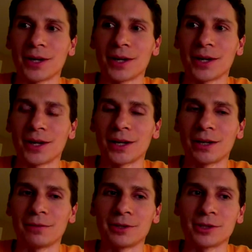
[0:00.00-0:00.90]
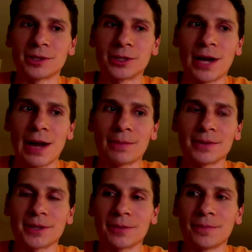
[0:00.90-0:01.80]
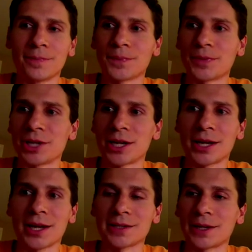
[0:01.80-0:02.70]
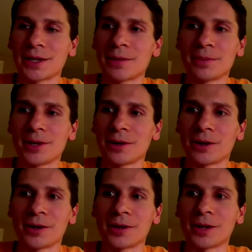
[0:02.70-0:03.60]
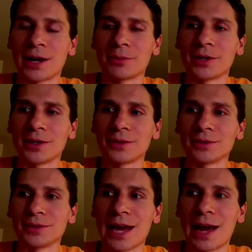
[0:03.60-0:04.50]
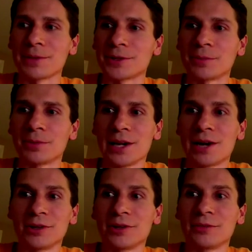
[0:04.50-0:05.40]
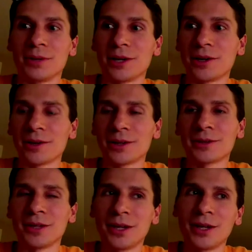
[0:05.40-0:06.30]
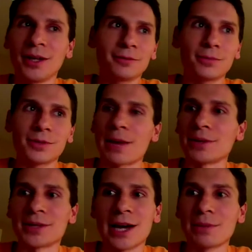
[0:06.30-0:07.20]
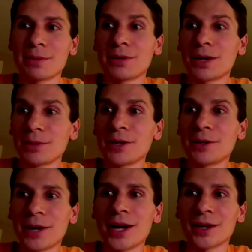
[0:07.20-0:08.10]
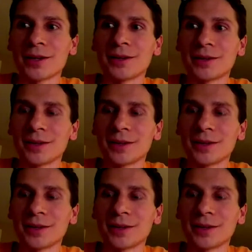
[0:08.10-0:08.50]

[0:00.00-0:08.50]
And if it just so happens that a gigantic company or conglomerate happens to put out a good beer, then from time to time I'm probably going to buy it.